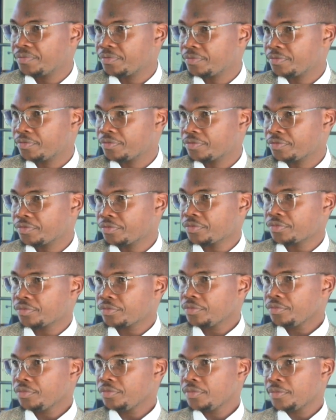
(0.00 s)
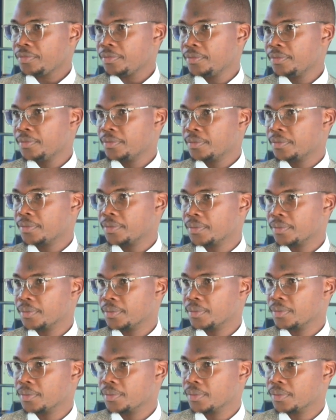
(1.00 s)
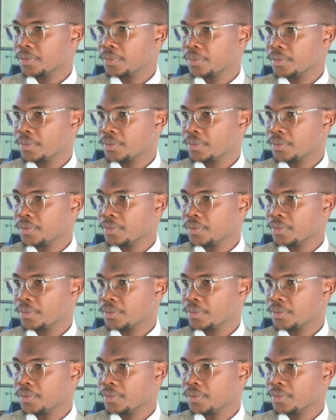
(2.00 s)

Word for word: Mostly we move there because of the need.